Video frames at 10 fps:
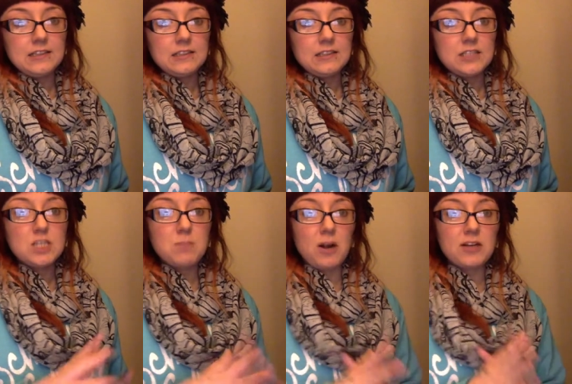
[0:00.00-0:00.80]

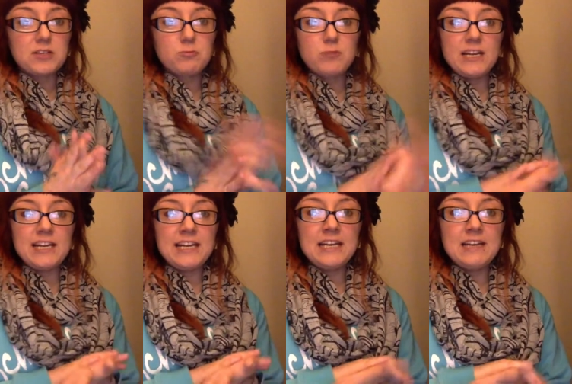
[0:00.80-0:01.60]
Sparks
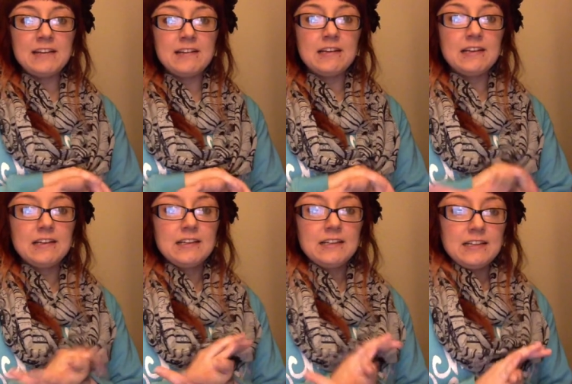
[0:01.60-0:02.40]
Reading,
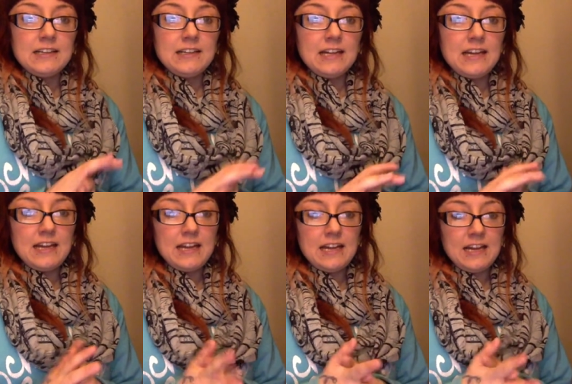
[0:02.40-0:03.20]

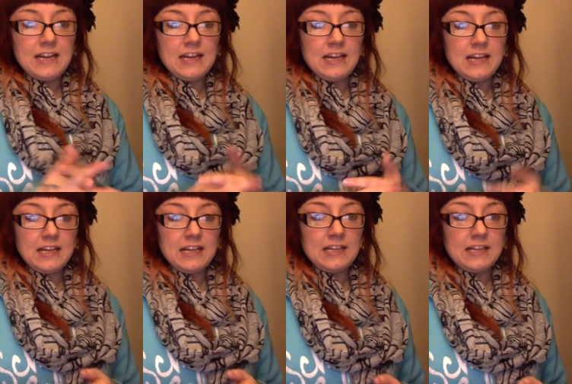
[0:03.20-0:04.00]

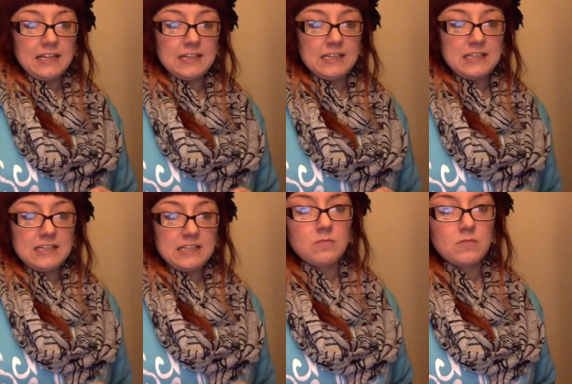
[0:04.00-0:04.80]

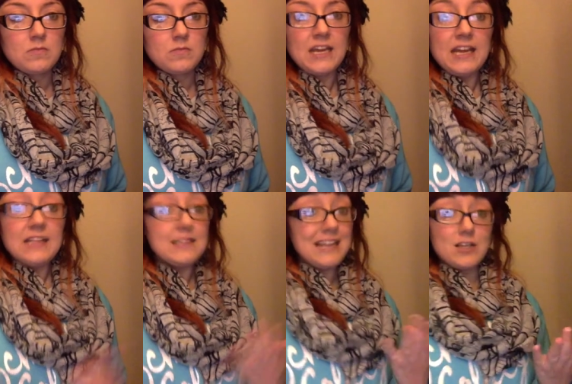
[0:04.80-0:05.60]
and
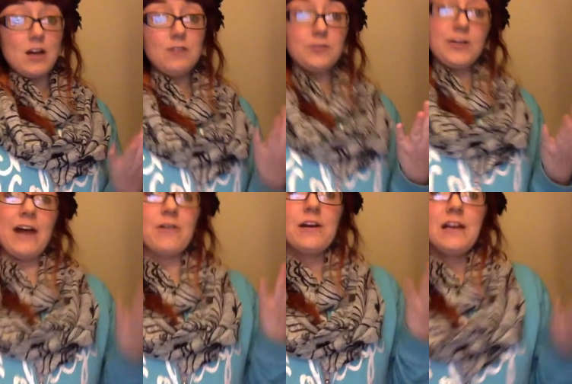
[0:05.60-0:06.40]
that's all for
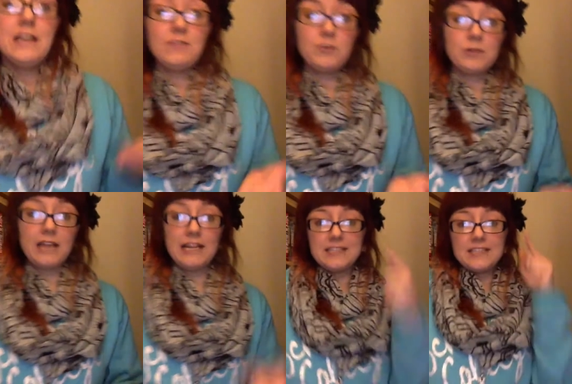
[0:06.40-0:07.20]
now. If you would
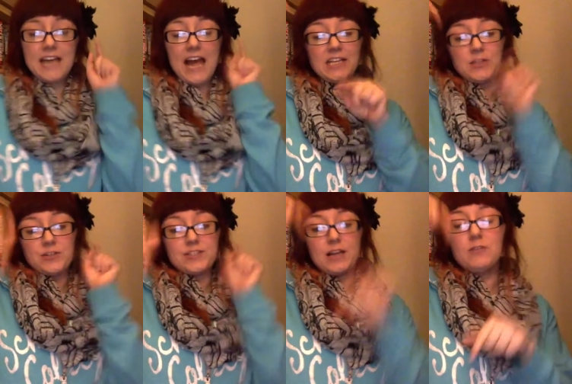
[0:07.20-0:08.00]
like to tag
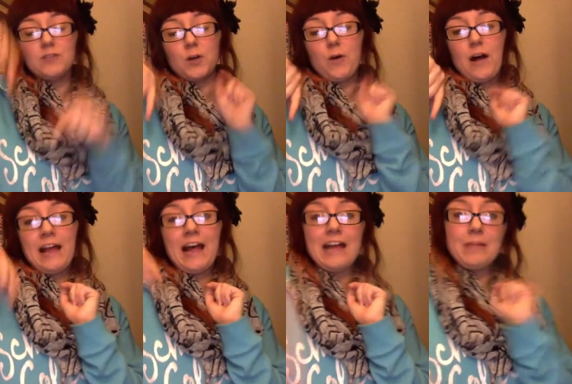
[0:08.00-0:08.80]
yourself, go on
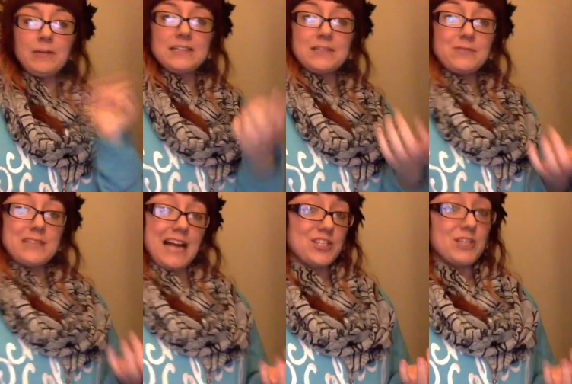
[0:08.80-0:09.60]
ahead because it was
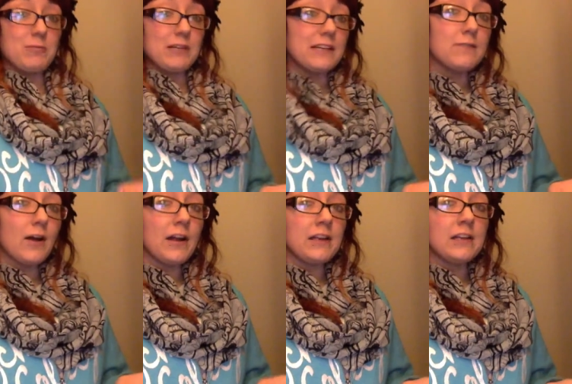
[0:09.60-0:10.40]
actually really
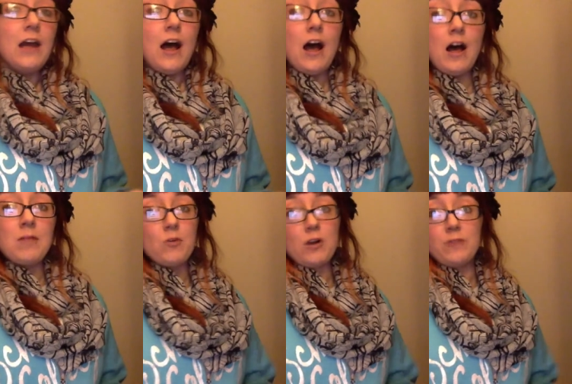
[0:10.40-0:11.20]
fun.
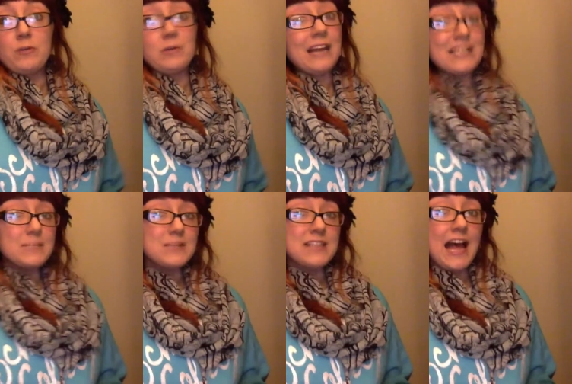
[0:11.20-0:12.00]
Or if you would like to
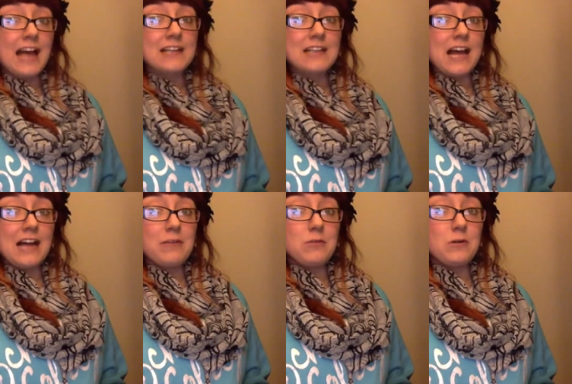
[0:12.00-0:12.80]
be tagged,
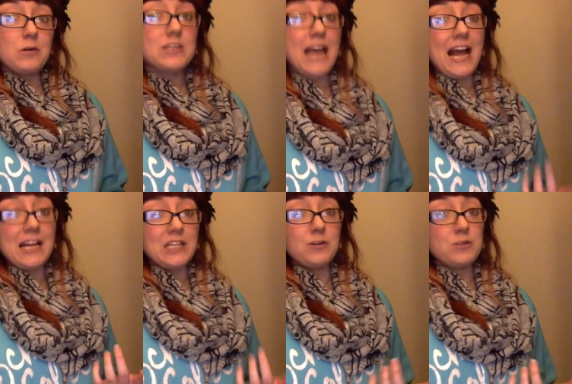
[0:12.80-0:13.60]
I will
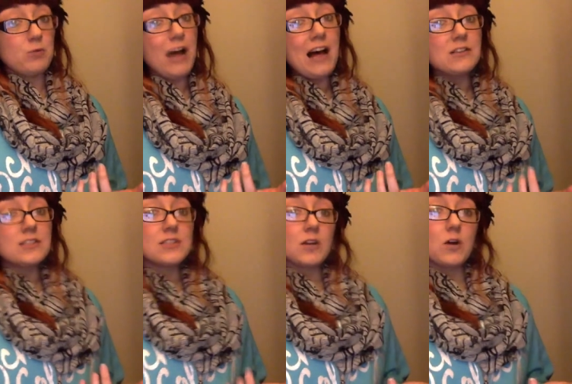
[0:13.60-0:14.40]
tag you as well
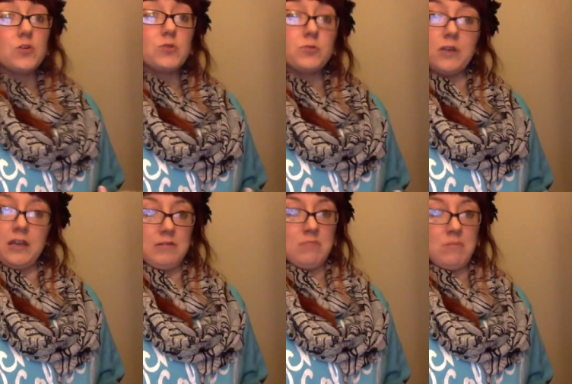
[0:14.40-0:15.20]
so you can